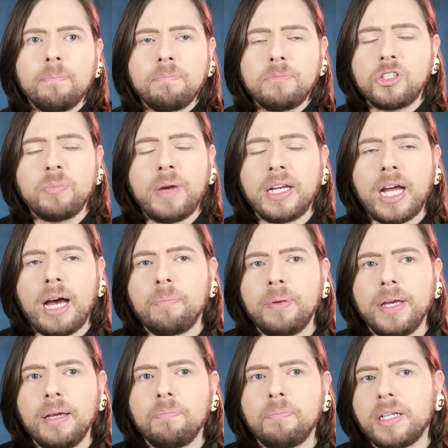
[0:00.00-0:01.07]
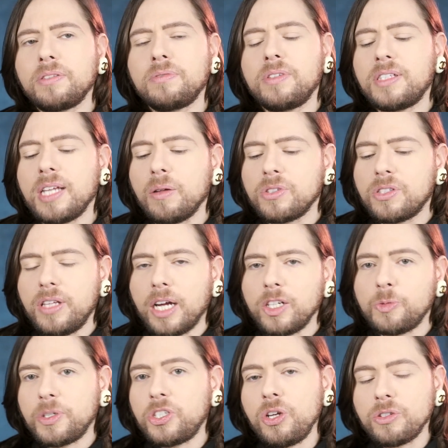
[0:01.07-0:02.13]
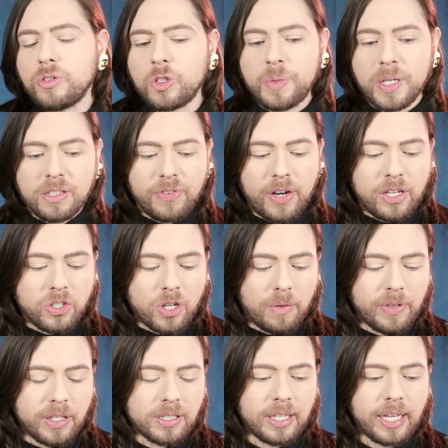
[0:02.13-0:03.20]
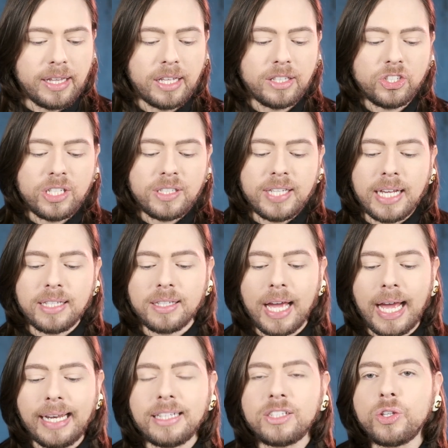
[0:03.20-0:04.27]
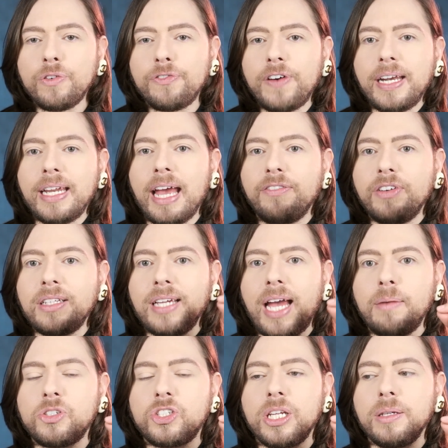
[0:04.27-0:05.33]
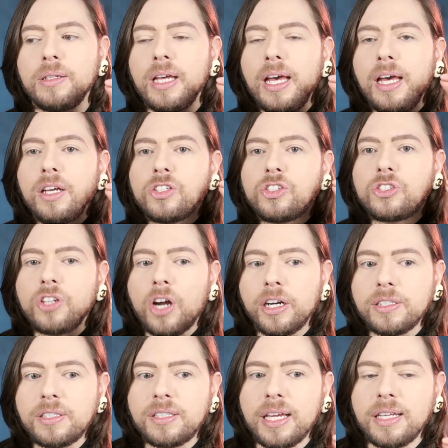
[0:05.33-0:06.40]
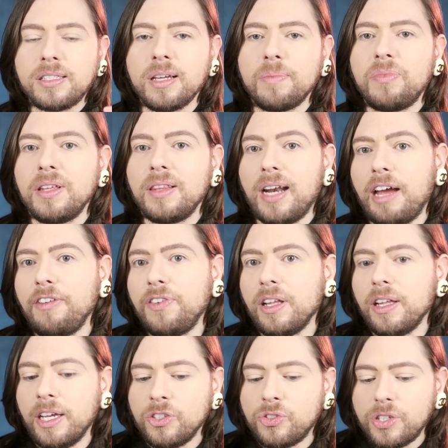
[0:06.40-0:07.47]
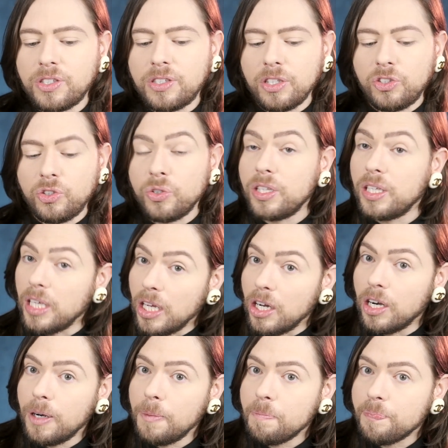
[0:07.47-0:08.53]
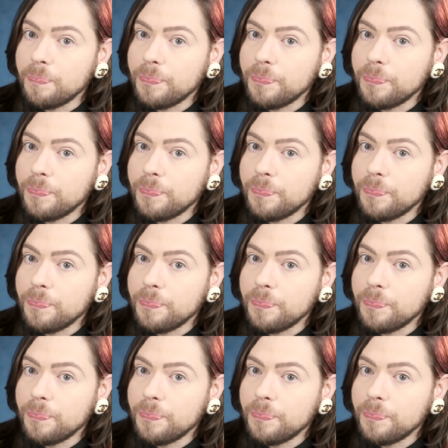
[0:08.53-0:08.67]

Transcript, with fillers: She might not be, but it sounds Dutch. But she also speaks French, obviously. And then she says, and it's so funny, every time she starts saying something that I feel interested to hear,